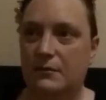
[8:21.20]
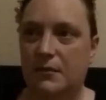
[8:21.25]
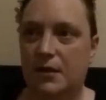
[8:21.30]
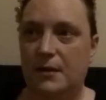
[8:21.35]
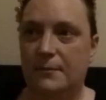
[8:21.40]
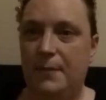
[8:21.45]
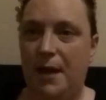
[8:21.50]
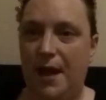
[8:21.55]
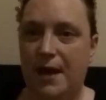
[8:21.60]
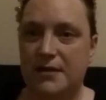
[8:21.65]
A
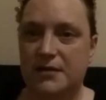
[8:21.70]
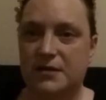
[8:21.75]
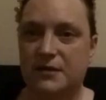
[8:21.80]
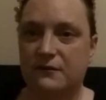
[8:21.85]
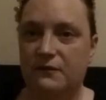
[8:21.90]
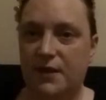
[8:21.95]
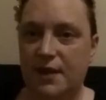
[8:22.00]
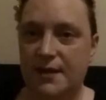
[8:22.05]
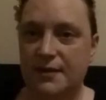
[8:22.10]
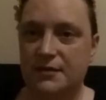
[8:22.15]
past
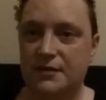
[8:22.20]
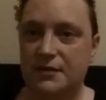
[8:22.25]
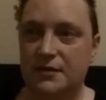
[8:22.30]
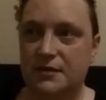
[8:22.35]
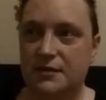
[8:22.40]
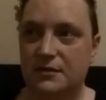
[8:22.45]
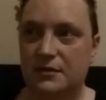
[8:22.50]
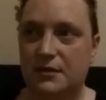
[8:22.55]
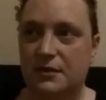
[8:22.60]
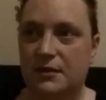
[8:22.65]
event
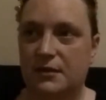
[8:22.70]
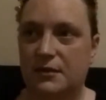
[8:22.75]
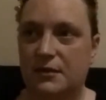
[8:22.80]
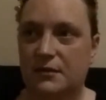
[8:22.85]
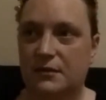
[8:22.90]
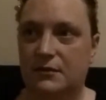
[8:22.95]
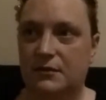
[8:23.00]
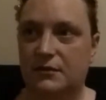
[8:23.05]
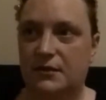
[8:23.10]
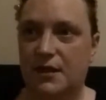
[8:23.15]

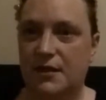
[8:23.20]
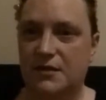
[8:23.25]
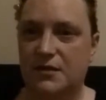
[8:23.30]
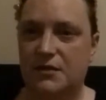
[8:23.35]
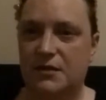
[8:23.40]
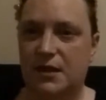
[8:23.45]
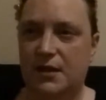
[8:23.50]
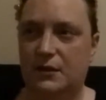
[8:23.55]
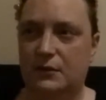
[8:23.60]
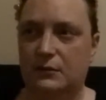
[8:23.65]

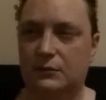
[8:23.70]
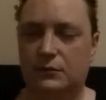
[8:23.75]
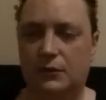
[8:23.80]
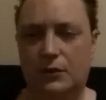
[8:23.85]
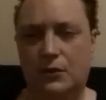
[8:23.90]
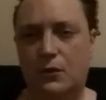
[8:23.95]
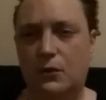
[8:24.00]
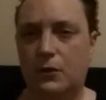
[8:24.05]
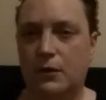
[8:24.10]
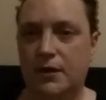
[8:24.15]
that's like
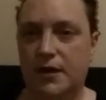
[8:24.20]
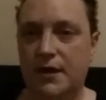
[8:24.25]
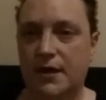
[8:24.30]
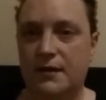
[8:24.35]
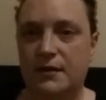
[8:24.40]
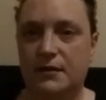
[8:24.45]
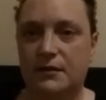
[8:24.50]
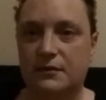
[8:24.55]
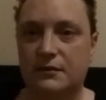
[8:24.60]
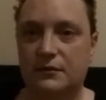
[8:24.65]

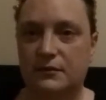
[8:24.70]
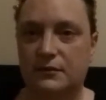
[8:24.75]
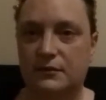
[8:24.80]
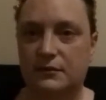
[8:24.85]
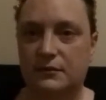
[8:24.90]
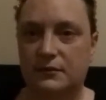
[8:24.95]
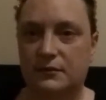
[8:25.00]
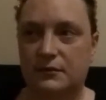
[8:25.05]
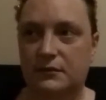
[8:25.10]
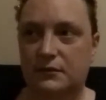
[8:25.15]
recorded,
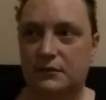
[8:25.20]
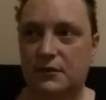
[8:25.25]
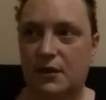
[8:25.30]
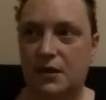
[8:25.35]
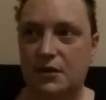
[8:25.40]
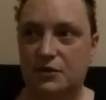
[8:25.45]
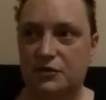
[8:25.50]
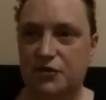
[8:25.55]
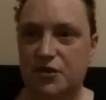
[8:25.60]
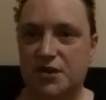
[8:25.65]

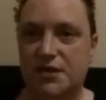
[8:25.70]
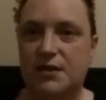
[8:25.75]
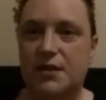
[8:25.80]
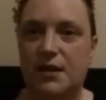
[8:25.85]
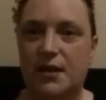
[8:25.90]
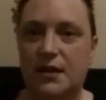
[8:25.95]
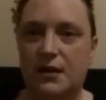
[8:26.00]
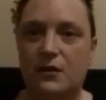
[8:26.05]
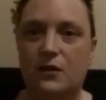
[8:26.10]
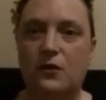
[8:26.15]
and you just see
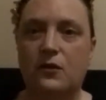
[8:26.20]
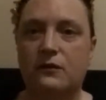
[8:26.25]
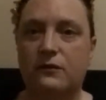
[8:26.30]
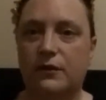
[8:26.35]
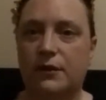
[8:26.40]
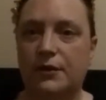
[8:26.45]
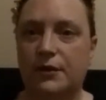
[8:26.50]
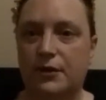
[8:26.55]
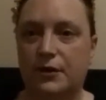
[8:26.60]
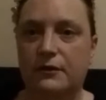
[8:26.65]
it
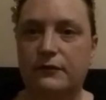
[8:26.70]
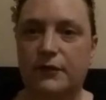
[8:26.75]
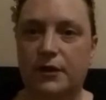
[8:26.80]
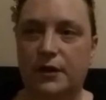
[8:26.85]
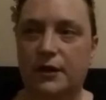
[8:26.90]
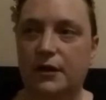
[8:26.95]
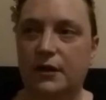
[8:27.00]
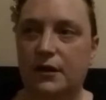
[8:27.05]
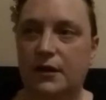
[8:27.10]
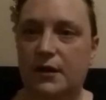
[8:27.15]
over and
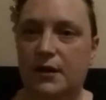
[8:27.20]
over.